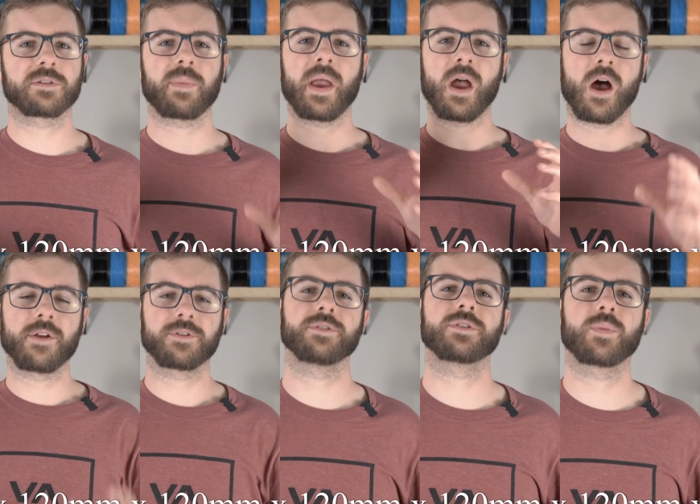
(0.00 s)
by
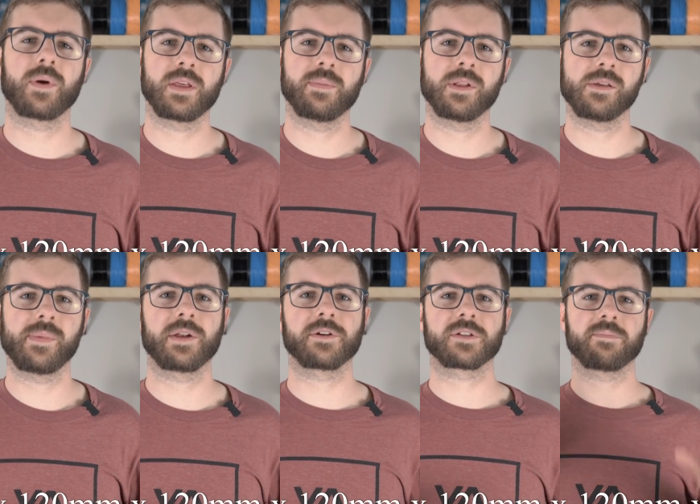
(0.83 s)
120
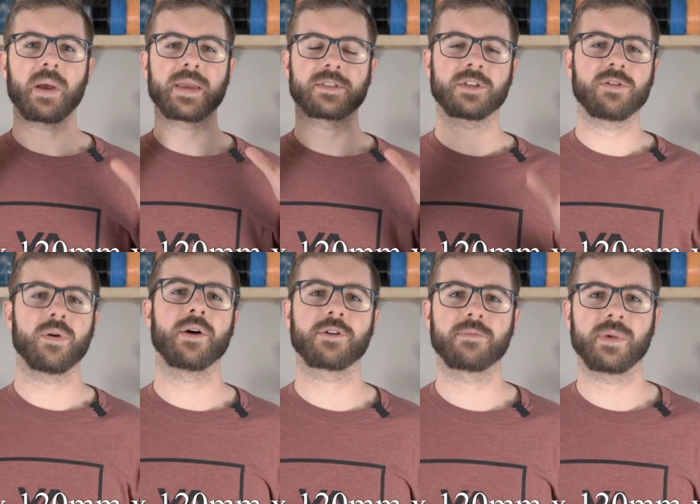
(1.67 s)
millimeters by
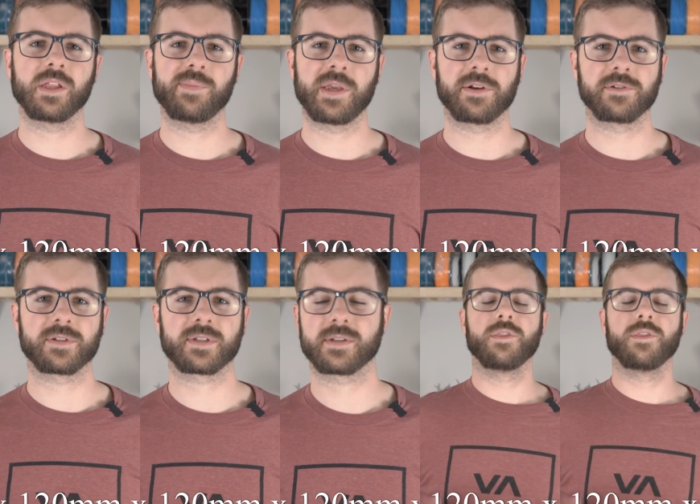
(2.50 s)
200 millimeters.